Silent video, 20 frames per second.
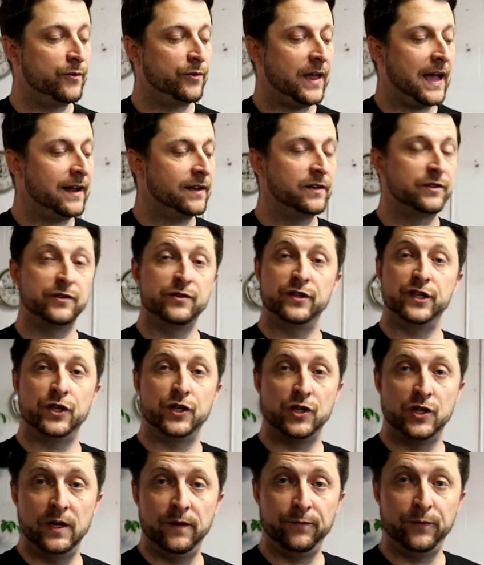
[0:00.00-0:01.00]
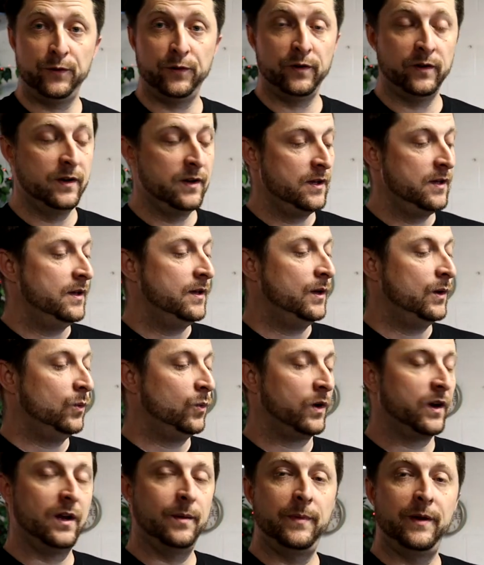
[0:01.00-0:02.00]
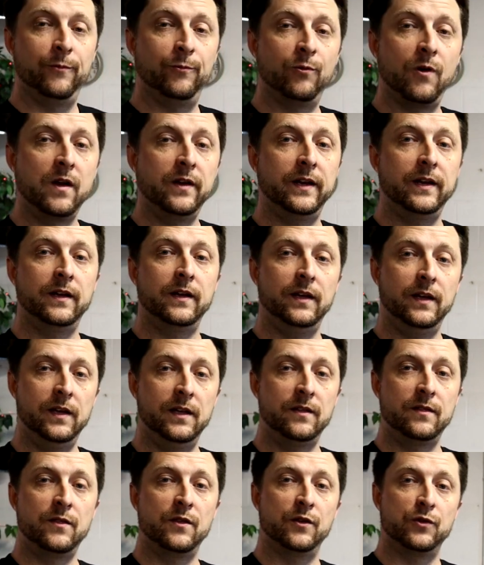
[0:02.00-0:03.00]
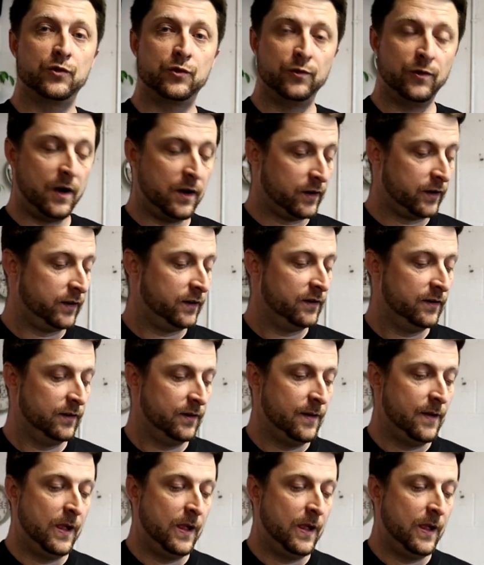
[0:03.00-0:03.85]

That is the shifter we're going to be running in the truck.